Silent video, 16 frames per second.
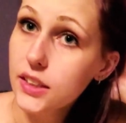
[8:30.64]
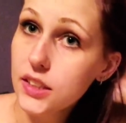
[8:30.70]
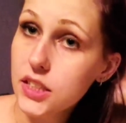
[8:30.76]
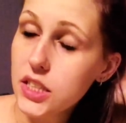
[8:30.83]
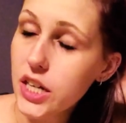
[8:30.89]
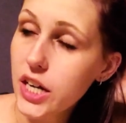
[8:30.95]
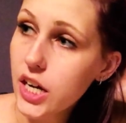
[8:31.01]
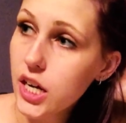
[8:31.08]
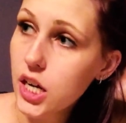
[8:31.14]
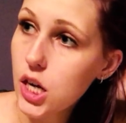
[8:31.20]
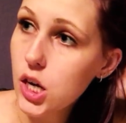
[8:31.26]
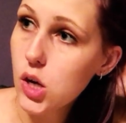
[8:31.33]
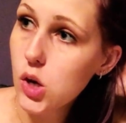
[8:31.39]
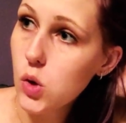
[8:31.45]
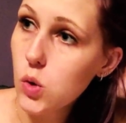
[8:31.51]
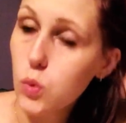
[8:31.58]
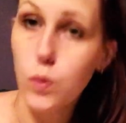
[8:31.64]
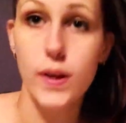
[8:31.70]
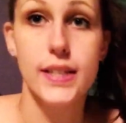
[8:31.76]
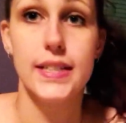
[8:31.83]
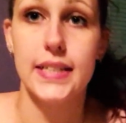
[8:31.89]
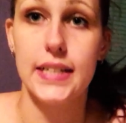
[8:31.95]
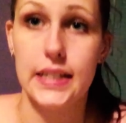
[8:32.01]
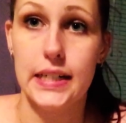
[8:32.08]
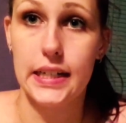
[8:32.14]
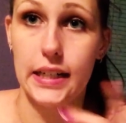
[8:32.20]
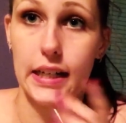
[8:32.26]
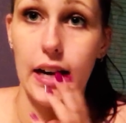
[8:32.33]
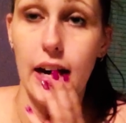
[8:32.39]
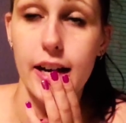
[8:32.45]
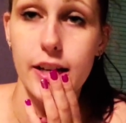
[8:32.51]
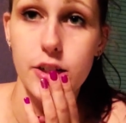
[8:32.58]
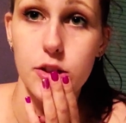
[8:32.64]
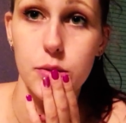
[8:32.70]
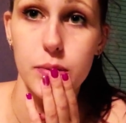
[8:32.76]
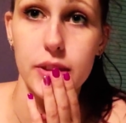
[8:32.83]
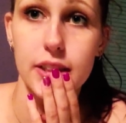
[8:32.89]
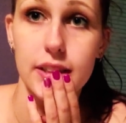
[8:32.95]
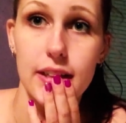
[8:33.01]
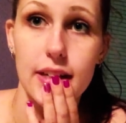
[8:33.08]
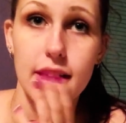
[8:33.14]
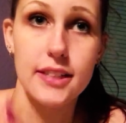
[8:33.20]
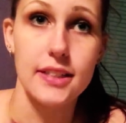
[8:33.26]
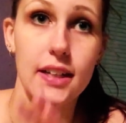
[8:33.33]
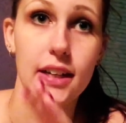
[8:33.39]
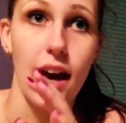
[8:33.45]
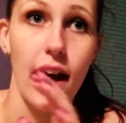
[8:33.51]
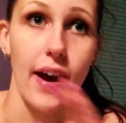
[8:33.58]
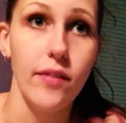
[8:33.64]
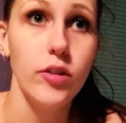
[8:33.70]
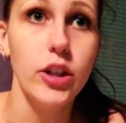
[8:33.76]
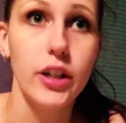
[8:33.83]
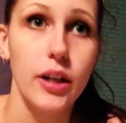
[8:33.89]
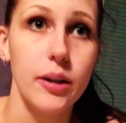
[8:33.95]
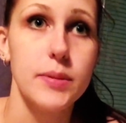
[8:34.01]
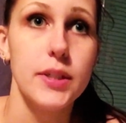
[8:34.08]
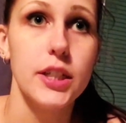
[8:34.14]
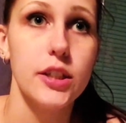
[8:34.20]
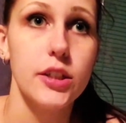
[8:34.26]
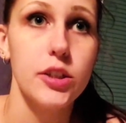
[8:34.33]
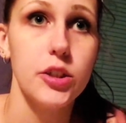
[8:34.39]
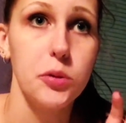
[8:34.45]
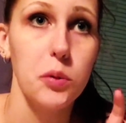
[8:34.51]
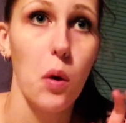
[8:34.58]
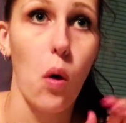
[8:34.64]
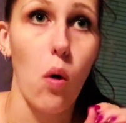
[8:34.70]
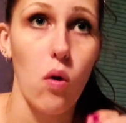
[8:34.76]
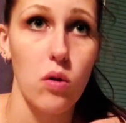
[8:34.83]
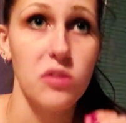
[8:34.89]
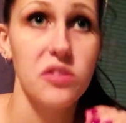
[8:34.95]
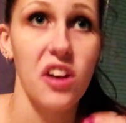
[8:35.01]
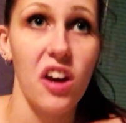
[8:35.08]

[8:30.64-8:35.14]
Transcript: It's now Wednesday night. I just realized, like, I have not updated you all